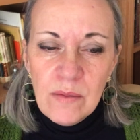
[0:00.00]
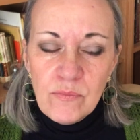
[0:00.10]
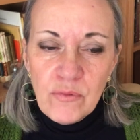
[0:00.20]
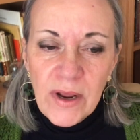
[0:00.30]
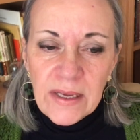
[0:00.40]

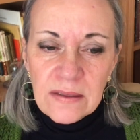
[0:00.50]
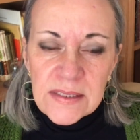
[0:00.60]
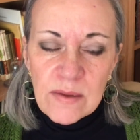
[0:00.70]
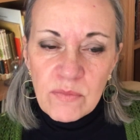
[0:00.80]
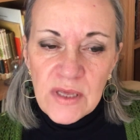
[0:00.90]
bring
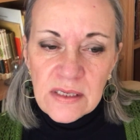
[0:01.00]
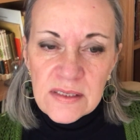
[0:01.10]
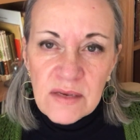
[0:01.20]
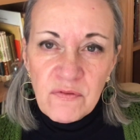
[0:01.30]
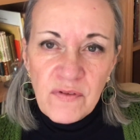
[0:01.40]
something
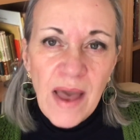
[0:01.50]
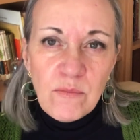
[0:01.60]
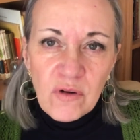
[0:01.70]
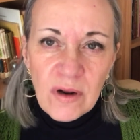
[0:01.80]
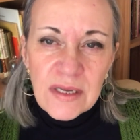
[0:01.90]
as
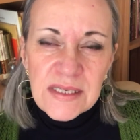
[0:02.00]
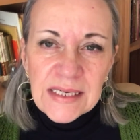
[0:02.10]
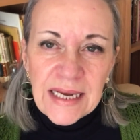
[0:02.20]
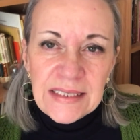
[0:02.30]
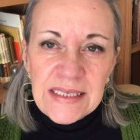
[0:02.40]
ephemeral as an
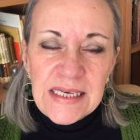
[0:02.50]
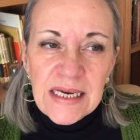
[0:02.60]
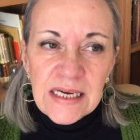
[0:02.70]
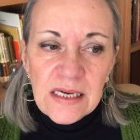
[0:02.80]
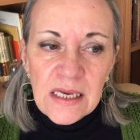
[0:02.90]

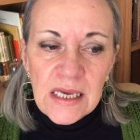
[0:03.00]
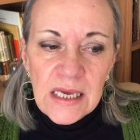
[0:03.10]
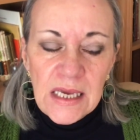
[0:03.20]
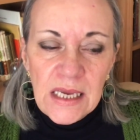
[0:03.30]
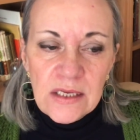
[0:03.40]
idea
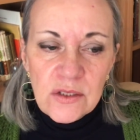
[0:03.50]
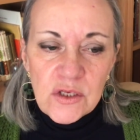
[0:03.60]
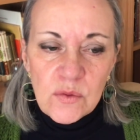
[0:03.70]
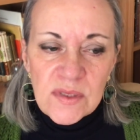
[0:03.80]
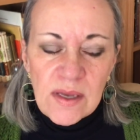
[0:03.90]

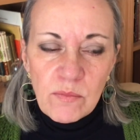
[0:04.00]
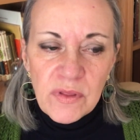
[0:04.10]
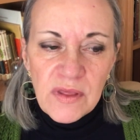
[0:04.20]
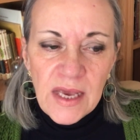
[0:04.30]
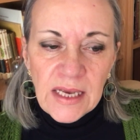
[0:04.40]
into
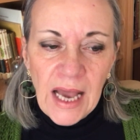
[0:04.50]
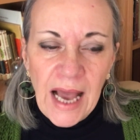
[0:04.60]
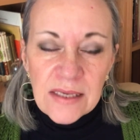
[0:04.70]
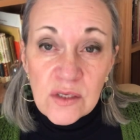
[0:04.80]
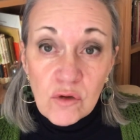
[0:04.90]
something
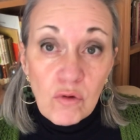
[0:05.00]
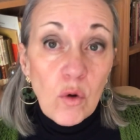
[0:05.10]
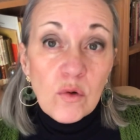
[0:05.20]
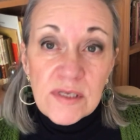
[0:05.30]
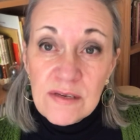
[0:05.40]
as
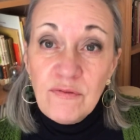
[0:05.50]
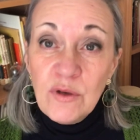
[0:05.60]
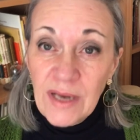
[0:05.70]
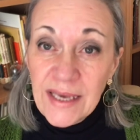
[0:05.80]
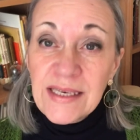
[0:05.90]
gross, if you
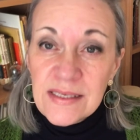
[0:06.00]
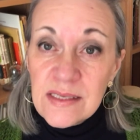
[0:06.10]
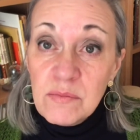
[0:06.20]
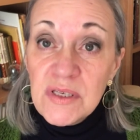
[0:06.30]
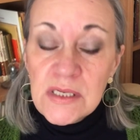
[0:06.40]
like, as the
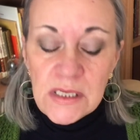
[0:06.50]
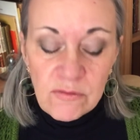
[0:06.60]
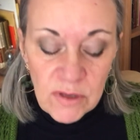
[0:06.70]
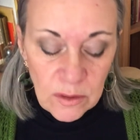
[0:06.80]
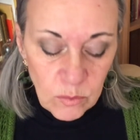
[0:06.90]

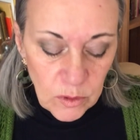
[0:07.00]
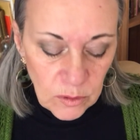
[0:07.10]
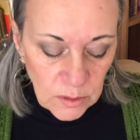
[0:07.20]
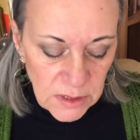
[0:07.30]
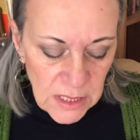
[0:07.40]
material
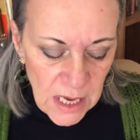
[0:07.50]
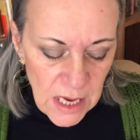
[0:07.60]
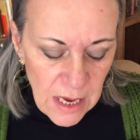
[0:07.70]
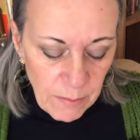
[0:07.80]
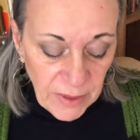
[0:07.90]
world.
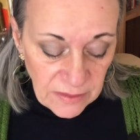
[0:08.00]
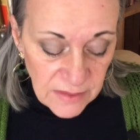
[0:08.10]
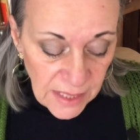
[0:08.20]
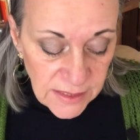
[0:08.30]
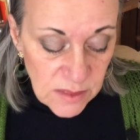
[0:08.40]
But
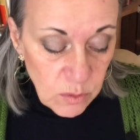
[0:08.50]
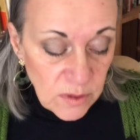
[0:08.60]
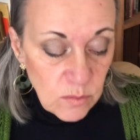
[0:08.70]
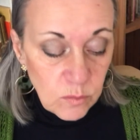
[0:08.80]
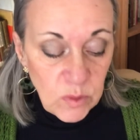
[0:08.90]
that's
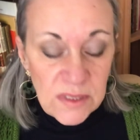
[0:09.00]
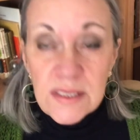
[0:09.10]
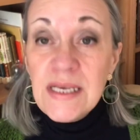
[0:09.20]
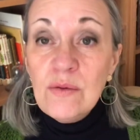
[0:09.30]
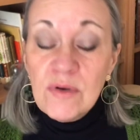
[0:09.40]
what we
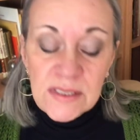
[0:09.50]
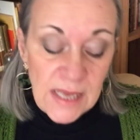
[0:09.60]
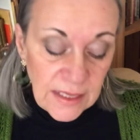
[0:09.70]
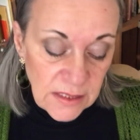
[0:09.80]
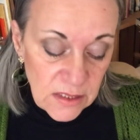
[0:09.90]
see with
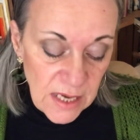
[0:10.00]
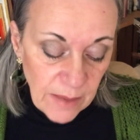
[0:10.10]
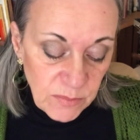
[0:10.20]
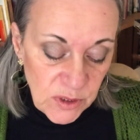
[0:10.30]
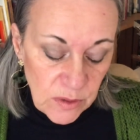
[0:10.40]
Saturn,
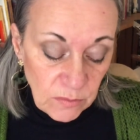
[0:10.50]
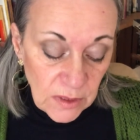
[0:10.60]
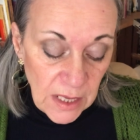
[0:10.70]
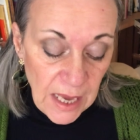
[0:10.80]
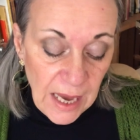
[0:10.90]
Neptune.
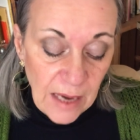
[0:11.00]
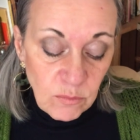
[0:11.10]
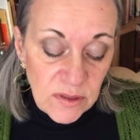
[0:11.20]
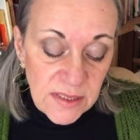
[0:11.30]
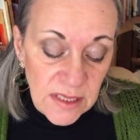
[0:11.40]
And
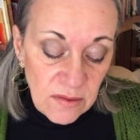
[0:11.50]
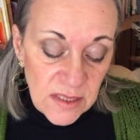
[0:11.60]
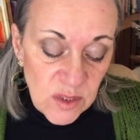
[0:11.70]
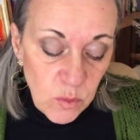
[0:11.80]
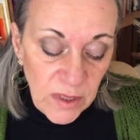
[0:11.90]
we see
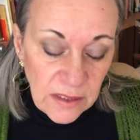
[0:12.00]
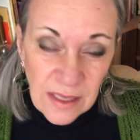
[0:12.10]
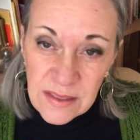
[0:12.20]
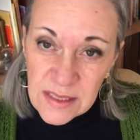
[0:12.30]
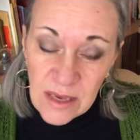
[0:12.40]
this week, that I
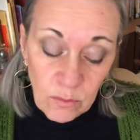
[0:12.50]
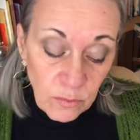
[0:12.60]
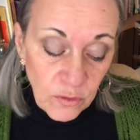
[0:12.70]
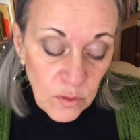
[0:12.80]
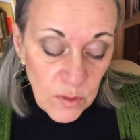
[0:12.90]
say on
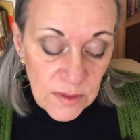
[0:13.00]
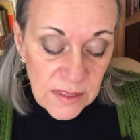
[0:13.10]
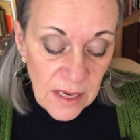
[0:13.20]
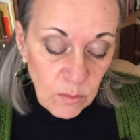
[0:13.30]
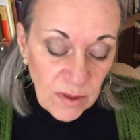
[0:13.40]

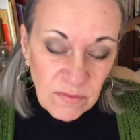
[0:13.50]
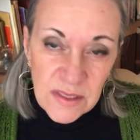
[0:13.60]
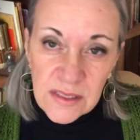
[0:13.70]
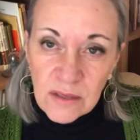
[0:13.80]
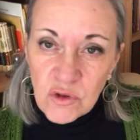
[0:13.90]
Thursday, we have the
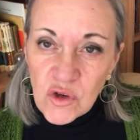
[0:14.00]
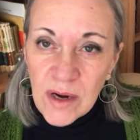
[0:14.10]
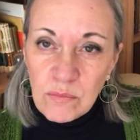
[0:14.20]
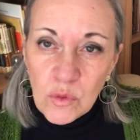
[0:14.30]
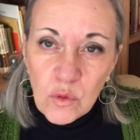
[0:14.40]

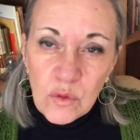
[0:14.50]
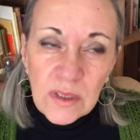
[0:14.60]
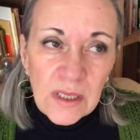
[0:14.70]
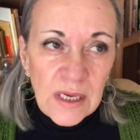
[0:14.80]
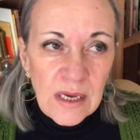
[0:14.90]
sunshine moon,
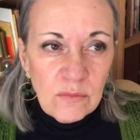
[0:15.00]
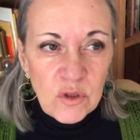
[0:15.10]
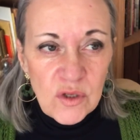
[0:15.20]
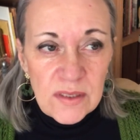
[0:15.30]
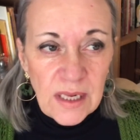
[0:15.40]

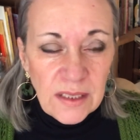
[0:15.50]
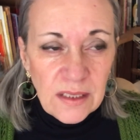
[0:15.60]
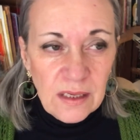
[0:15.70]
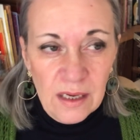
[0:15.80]
which is like,